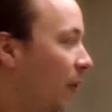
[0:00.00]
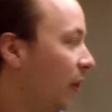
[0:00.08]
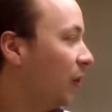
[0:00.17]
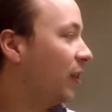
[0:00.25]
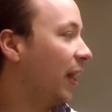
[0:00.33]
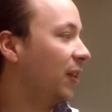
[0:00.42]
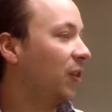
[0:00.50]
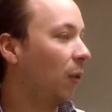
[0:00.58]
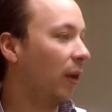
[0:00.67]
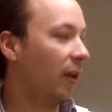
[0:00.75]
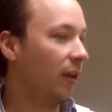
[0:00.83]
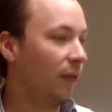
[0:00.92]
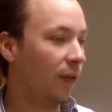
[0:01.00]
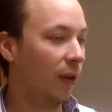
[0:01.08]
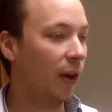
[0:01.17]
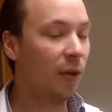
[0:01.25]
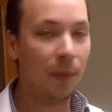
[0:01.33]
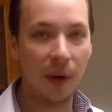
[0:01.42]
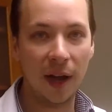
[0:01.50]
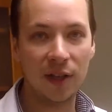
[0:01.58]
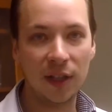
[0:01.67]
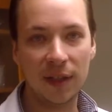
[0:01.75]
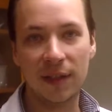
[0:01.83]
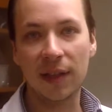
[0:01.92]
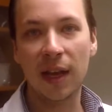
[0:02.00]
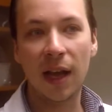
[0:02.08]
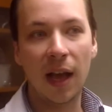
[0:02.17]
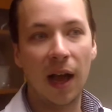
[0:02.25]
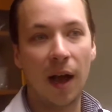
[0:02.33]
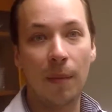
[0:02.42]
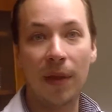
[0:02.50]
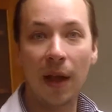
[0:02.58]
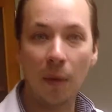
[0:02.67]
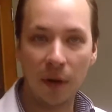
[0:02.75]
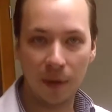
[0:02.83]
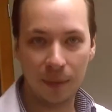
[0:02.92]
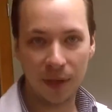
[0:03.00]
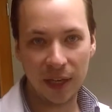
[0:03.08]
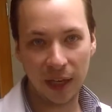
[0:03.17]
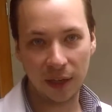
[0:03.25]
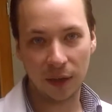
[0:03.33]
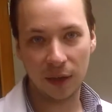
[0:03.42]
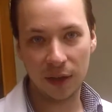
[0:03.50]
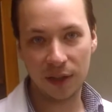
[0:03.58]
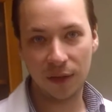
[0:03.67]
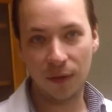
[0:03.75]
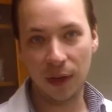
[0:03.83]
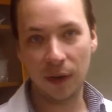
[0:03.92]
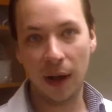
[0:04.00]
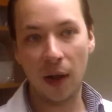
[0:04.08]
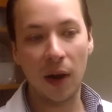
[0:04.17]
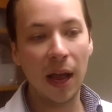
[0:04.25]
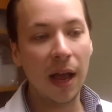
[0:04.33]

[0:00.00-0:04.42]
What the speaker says: use that soil for other projects. That one in particular is to figure out